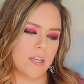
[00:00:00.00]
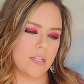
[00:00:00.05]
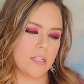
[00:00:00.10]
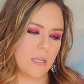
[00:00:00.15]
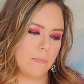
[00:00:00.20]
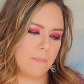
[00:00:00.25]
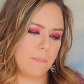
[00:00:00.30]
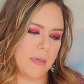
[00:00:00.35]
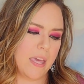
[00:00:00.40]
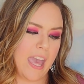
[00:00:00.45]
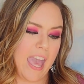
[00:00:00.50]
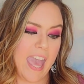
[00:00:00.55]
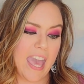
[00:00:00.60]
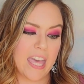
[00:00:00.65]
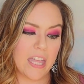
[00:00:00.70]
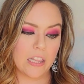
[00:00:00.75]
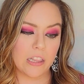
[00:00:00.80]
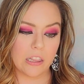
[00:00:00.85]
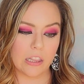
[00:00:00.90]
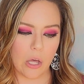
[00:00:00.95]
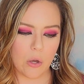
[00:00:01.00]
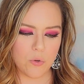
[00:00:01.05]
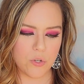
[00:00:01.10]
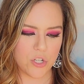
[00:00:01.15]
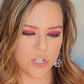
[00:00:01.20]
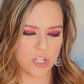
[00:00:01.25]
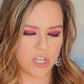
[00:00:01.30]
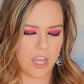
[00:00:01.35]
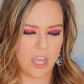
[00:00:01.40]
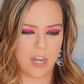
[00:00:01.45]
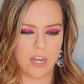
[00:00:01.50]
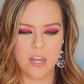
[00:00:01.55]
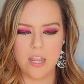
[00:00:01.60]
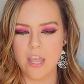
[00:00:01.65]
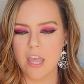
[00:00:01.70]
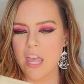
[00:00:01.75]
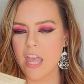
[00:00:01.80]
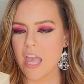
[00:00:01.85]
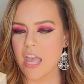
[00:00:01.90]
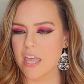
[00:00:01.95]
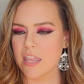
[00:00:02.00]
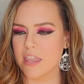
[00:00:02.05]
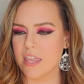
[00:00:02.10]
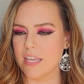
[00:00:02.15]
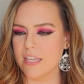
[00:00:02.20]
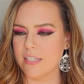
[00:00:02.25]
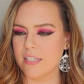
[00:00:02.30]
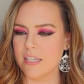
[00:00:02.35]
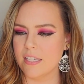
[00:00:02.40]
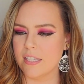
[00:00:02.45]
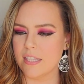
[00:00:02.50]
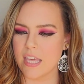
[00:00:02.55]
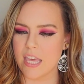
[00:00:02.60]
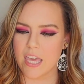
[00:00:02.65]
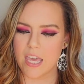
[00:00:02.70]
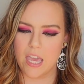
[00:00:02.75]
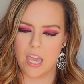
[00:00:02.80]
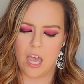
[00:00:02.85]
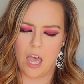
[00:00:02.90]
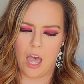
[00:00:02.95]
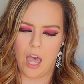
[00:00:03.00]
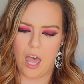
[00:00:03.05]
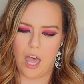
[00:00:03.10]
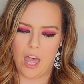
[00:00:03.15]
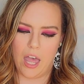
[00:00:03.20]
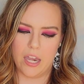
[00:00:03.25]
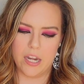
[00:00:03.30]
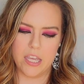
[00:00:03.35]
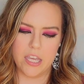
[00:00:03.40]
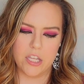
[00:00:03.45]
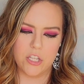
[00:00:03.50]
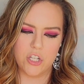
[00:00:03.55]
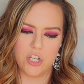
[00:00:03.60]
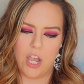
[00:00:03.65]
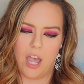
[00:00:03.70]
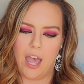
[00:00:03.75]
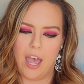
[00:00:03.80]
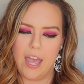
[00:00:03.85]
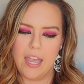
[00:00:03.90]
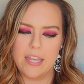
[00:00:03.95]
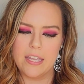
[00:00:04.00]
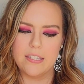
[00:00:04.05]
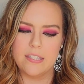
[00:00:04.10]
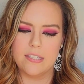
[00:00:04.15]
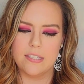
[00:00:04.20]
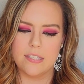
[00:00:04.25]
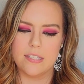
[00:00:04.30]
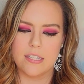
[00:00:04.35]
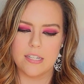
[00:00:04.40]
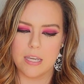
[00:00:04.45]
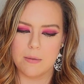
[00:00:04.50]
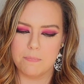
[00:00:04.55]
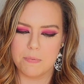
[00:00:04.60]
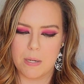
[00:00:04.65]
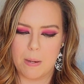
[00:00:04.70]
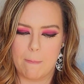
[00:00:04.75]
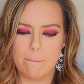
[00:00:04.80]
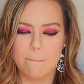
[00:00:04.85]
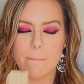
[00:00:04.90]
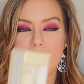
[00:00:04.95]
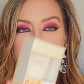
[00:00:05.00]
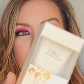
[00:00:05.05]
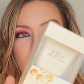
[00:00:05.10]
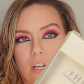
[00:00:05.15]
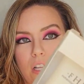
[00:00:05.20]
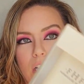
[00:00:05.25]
to be a lotion. This is the Honey Chai Steeped Milk